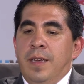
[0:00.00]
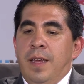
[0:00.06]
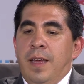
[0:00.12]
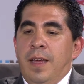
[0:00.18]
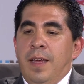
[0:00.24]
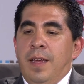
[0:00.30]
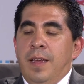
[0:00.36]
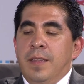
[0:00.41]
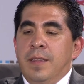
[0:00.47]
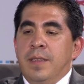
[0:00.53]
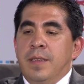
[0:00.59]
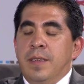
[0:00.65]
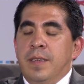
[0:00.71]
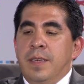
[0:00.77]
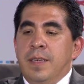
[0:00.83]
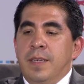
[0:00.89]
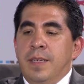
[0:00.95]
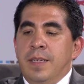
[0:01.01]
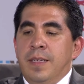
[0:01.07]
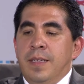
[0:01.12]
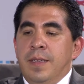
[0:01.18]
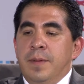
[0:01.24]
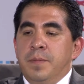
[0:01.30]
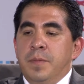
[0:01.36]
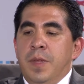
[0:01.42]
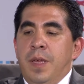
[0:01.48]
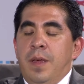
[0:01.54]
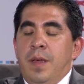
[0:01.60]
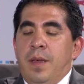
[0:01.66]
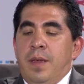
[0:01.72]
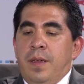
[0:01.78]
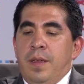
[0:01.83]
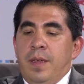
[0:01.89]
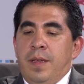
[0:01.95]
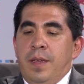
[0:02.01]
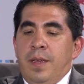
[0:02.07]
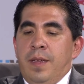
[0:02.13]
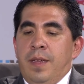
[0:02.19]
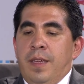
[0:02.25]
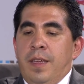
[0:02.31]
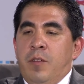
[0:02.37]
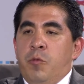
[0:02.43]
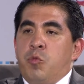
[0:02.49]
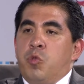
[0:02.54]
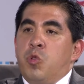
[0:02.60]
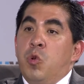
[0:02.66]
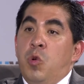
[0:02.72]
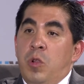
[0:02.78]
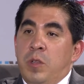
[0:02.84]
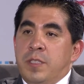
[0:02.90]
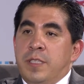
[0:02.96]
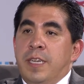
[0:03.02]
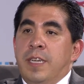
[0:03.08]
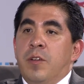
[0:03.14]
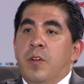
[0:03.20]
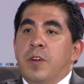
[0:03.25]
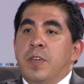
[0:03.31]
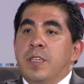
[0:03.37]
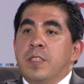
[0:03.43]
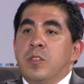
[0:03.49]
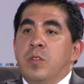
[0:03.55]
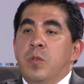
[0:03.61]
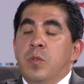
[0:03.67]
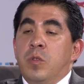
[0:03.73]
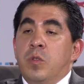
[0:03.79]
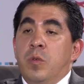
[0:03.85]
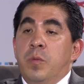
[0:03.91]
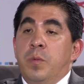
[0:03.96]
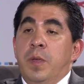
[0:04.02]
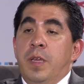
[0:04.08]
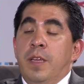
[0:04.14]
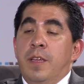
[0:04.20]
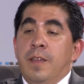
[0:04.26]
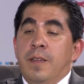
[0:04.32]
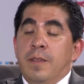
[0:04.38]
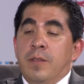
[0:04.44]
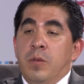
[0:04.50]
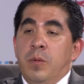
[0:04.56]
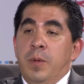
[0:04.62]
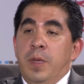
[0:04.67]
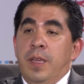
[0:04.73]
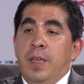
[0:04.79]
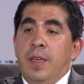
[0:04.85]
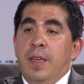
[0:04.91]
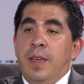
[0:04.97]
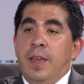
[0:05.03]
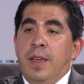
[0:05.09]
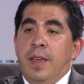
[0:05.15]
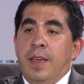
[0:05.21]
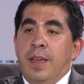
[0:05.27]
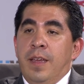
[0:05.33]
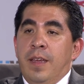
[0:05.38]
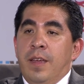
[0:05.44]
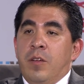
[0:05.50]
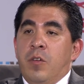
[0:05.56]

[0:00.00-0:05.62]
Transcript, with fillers: and uh, tools in order to, to be, to be uh,